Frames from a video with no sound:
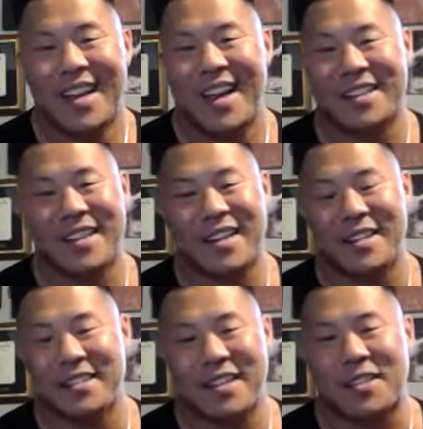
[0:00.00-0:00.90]
and like,
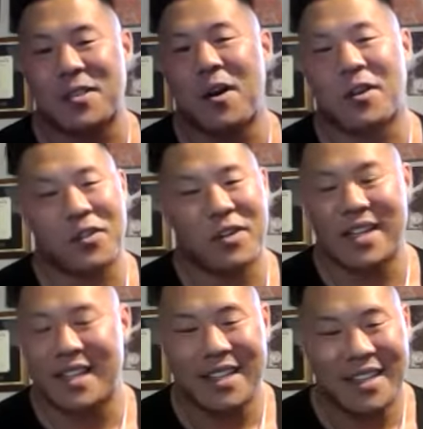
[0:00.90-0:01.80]
let's talk through
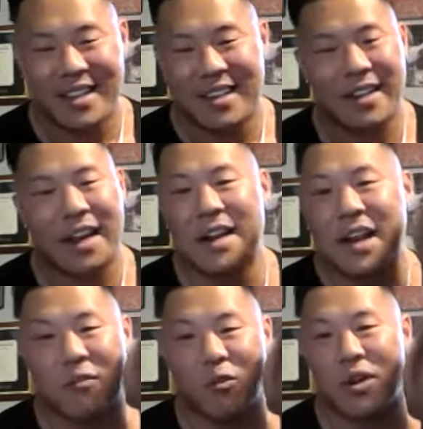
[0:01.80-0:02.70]
it. Like, I
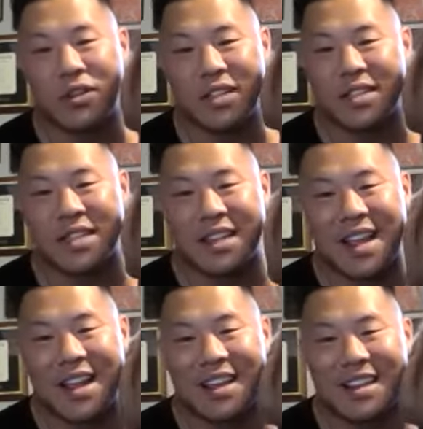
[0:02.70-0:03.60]
never want this to
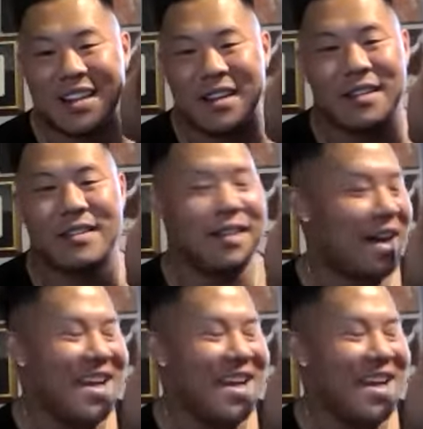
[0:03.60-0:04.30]
get like,